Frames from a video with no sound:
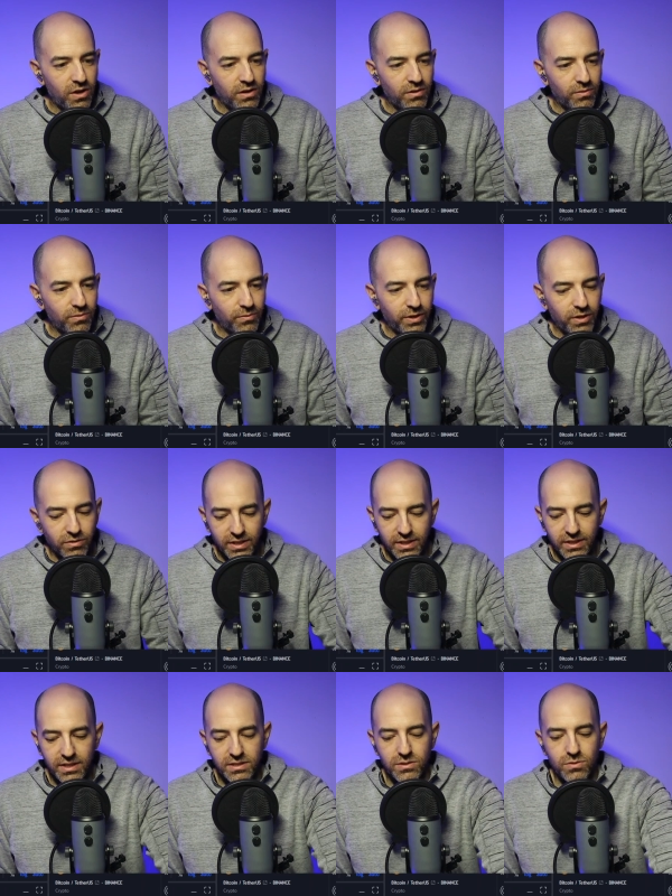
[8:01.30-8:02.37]
we don't need
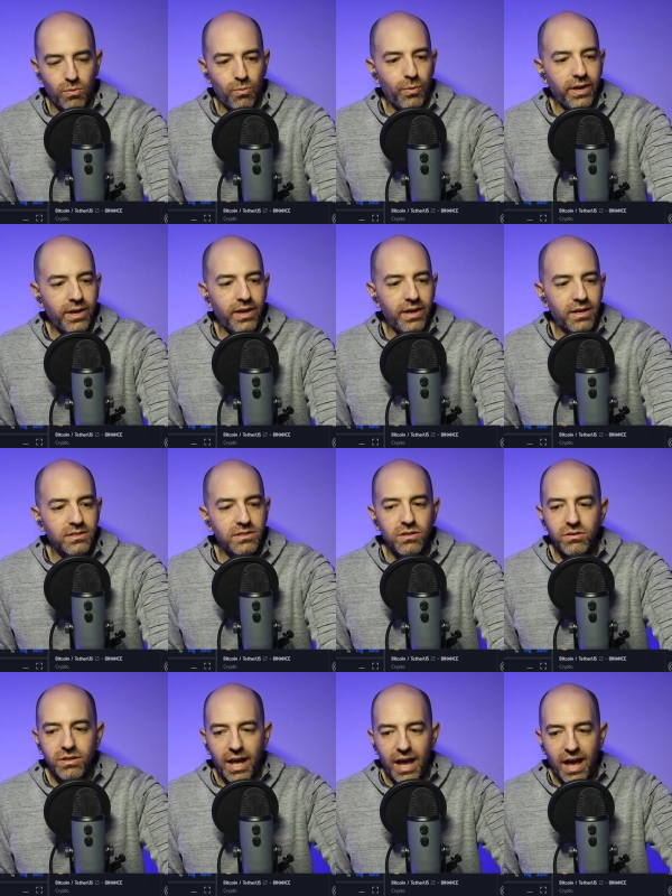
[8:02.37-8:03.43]
this. We don't
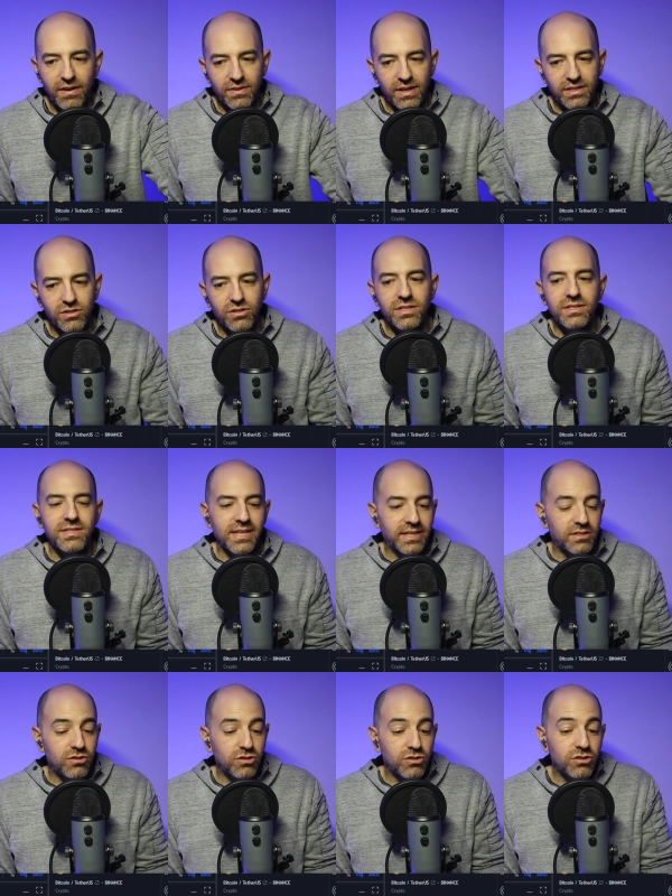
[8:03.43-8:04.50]
have, and you can see,
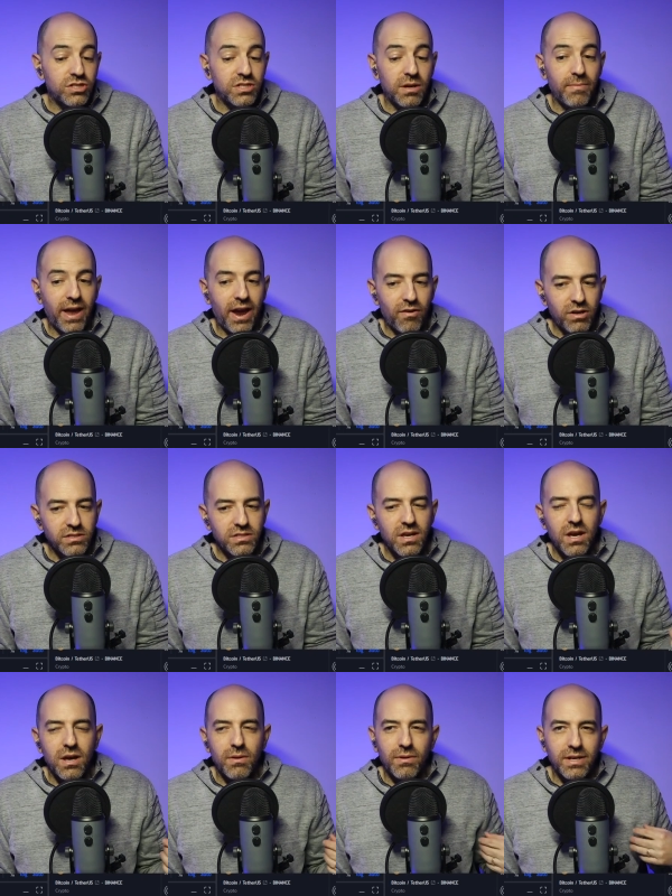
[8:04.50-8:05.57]
so there's some errors
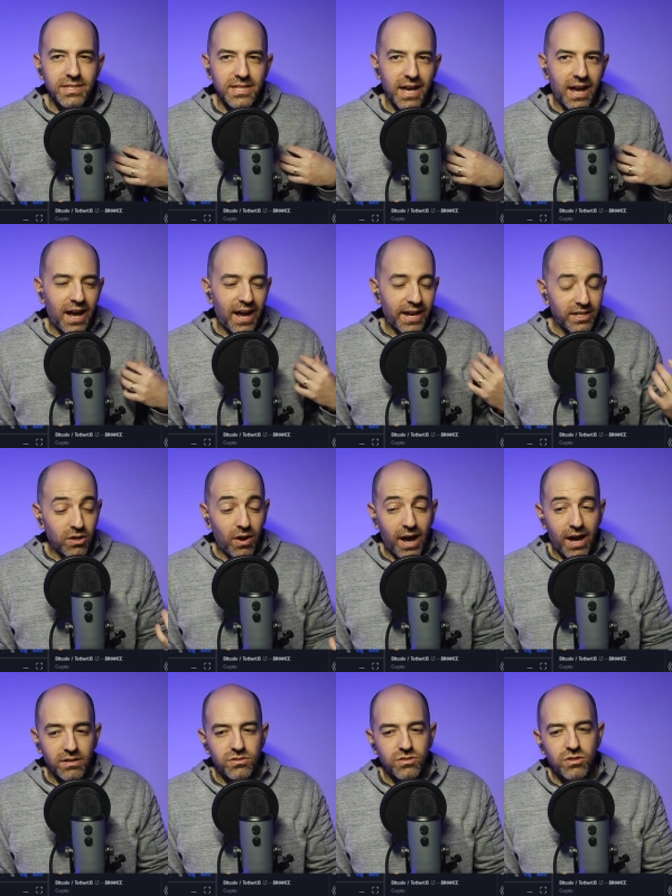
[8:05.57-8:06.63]
because I know
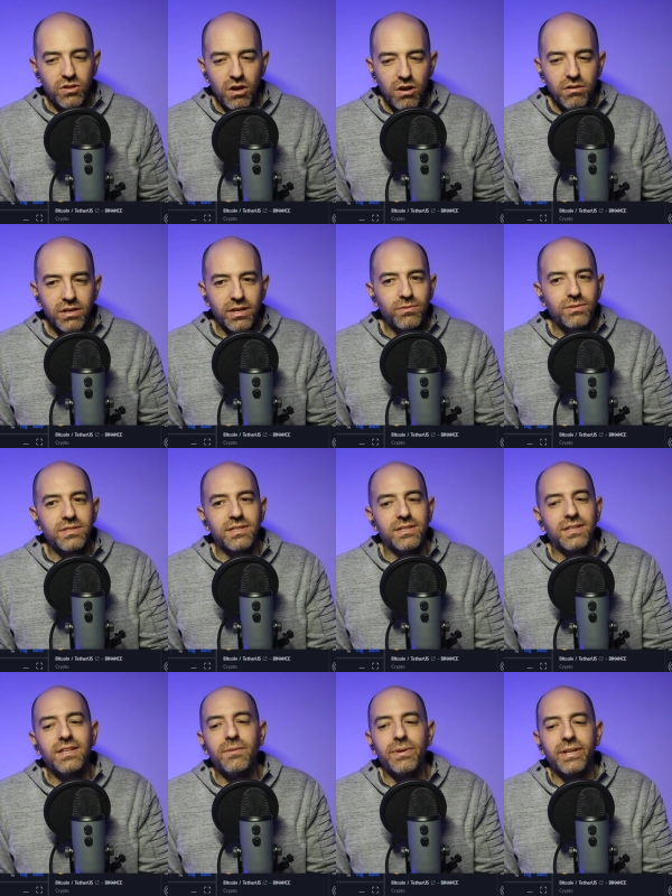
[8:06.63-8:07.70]
how to code. It was a
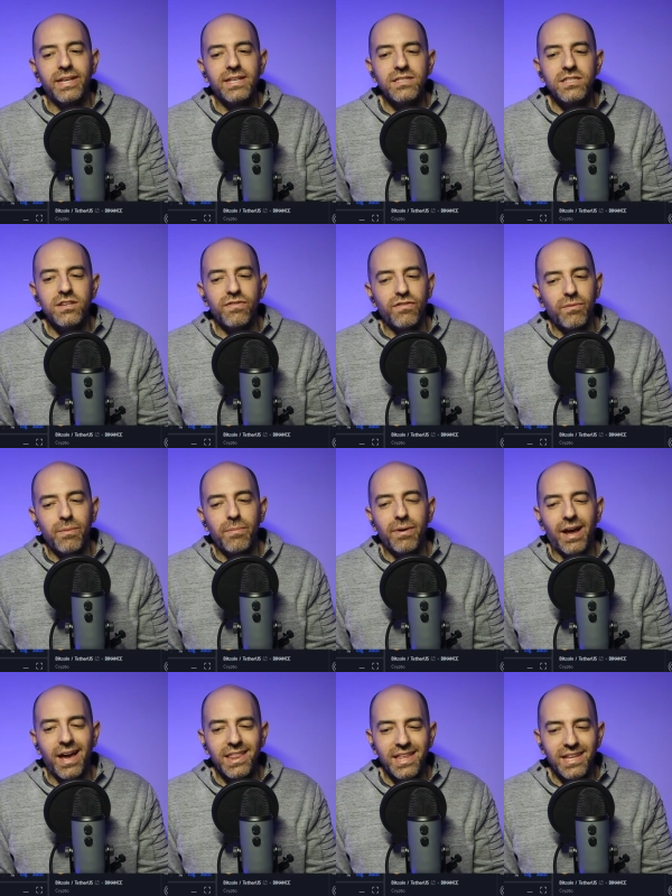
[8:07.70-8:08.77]
little bit easier for me, but
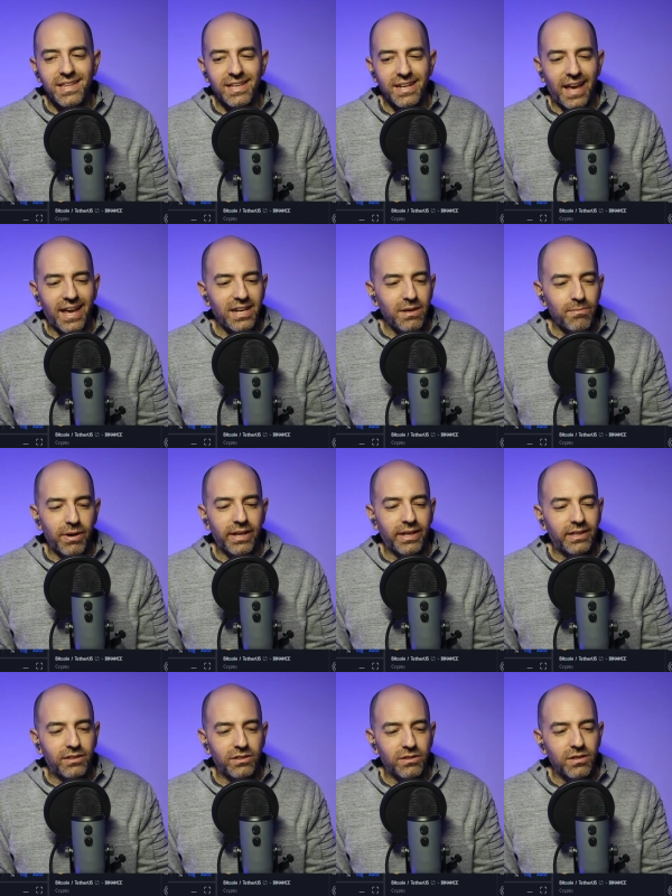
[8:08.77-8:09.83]
I think that anybody
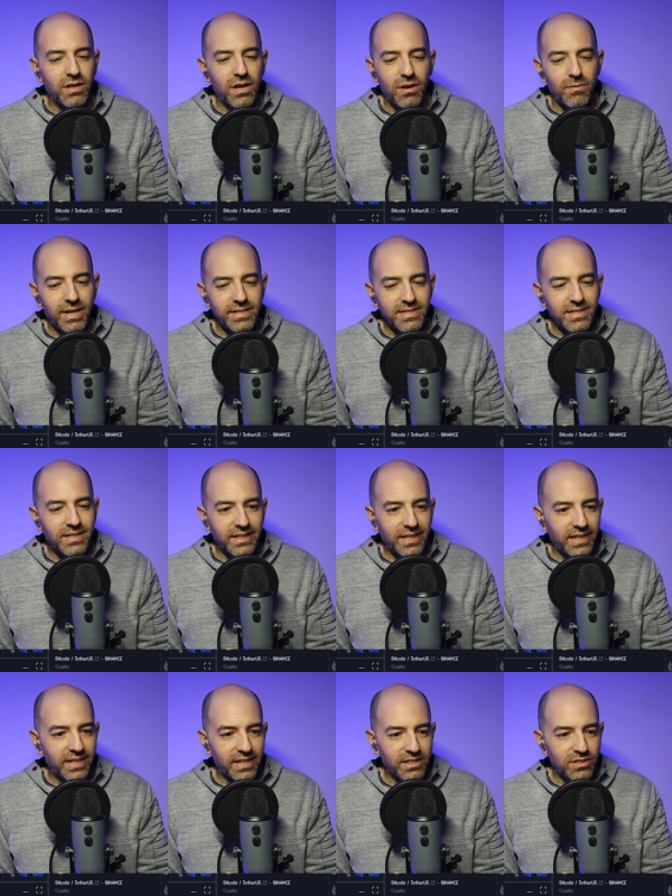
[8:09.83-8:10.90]
could basically
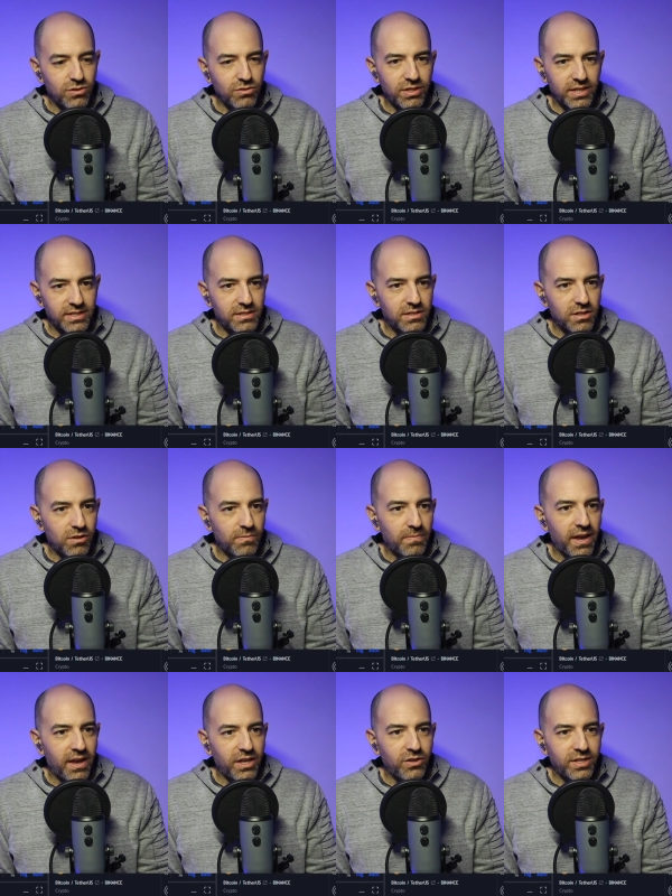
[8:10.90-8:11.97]
do this. So
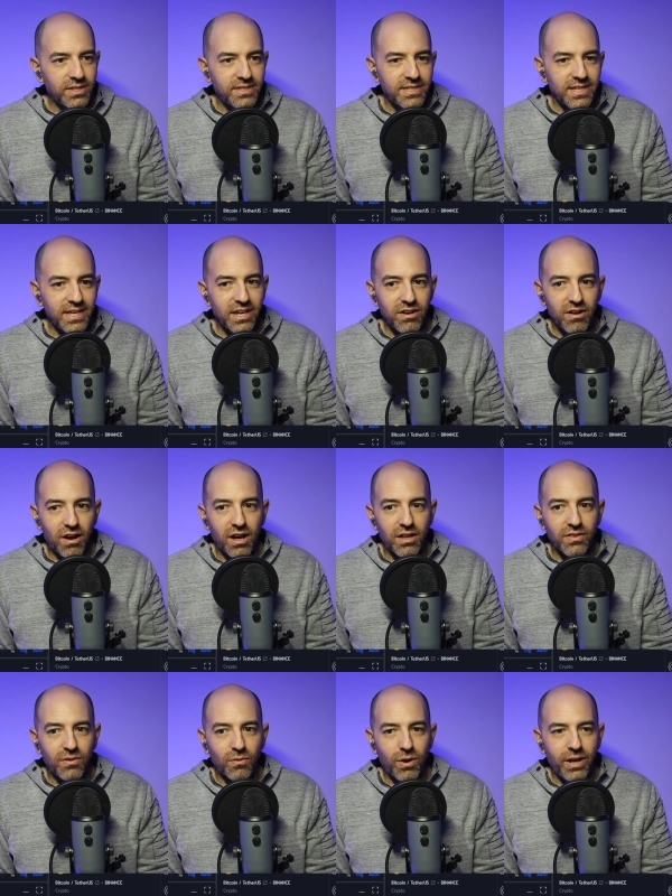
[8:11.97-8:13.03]
you can see here on the
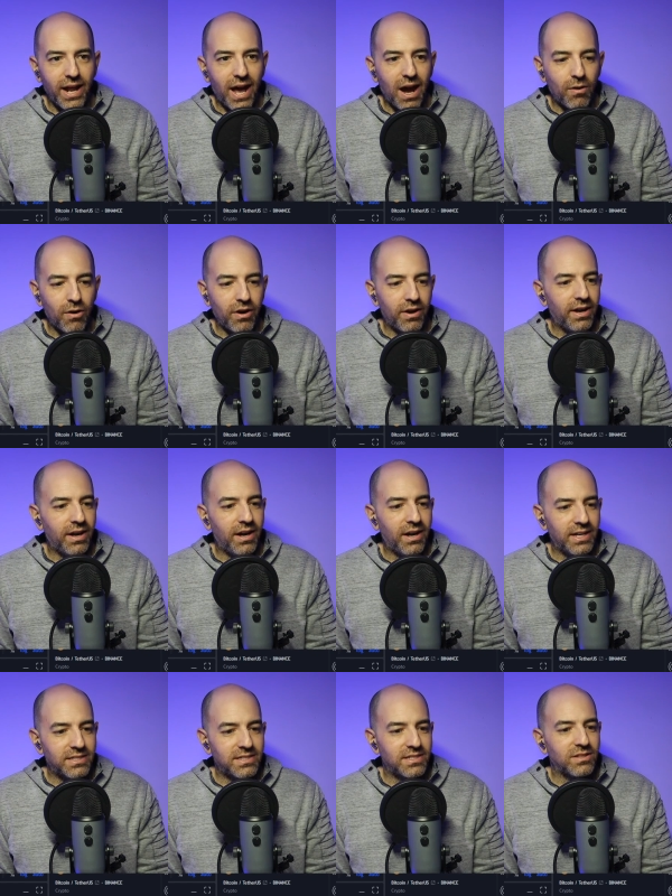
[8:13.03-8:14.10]
1 hour,
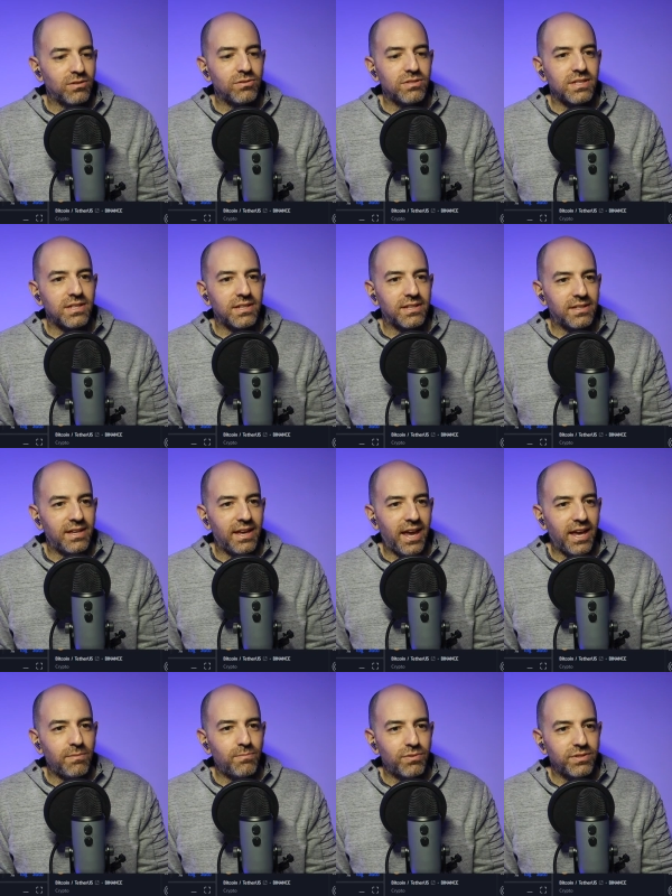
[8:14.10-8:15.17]
it's losing
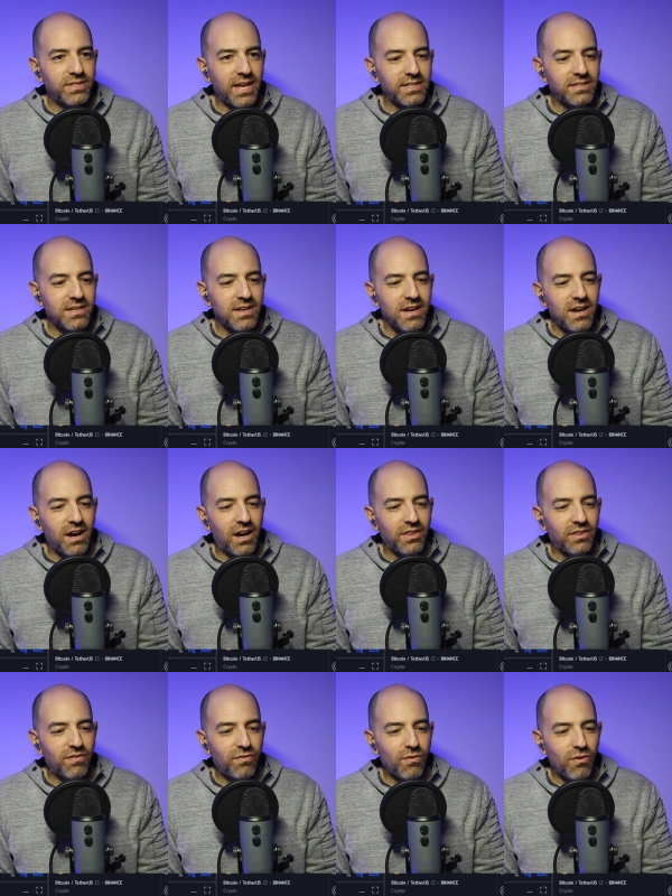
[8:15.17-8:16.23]
8%. On the
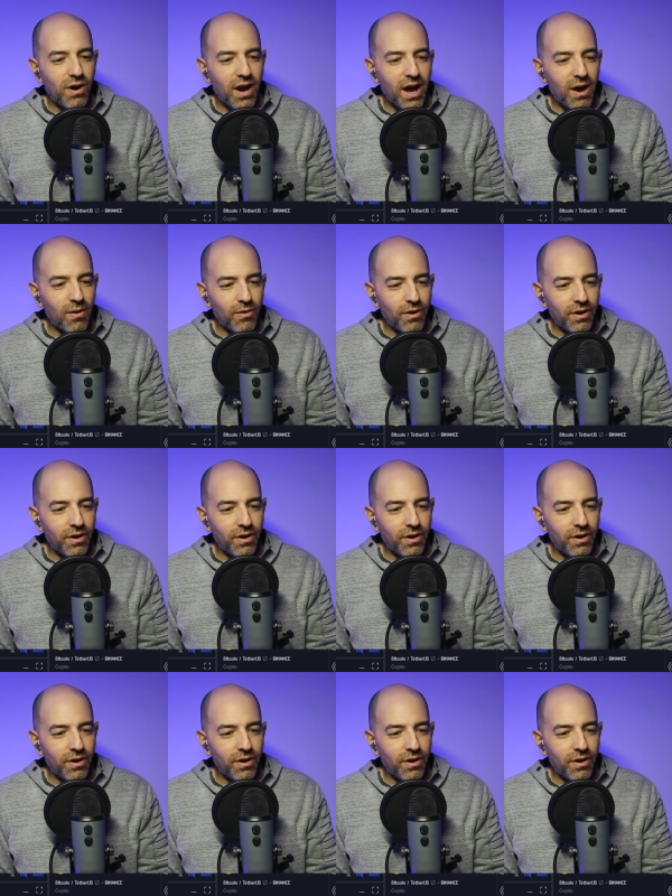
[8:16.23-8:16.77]
4 hour,